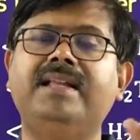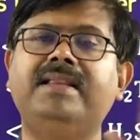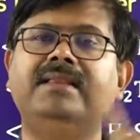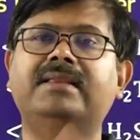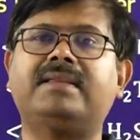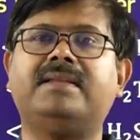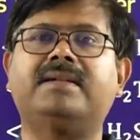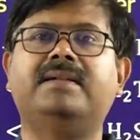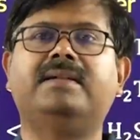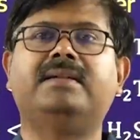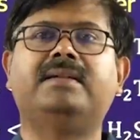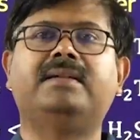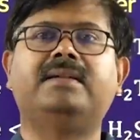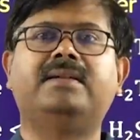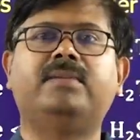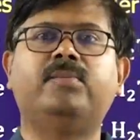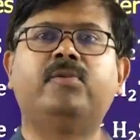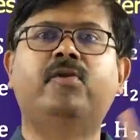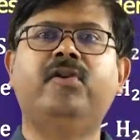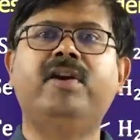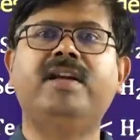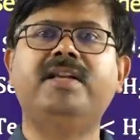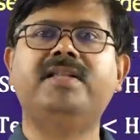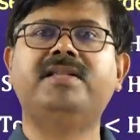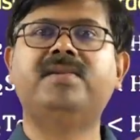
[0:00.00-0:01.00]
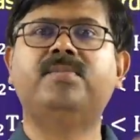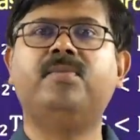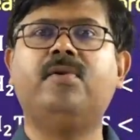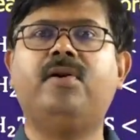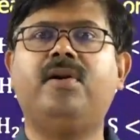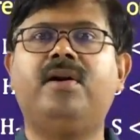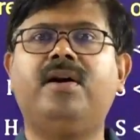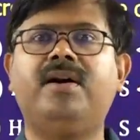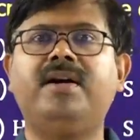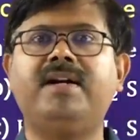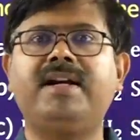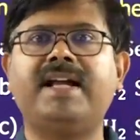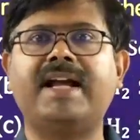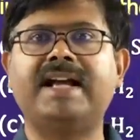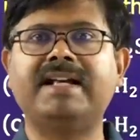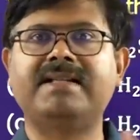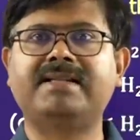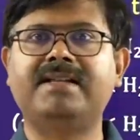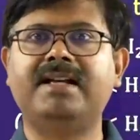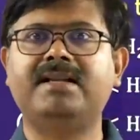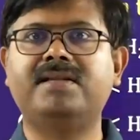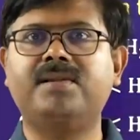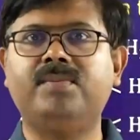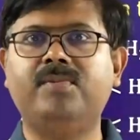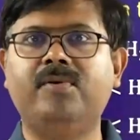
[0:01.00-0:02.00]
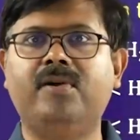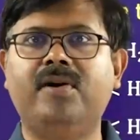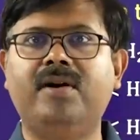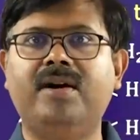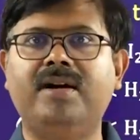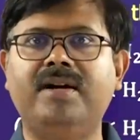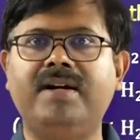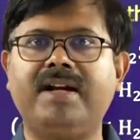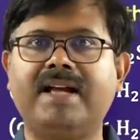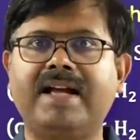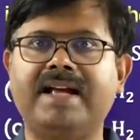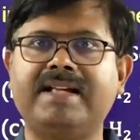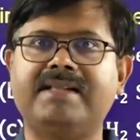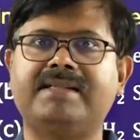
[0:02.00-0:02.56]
length, OH bond, SH bond,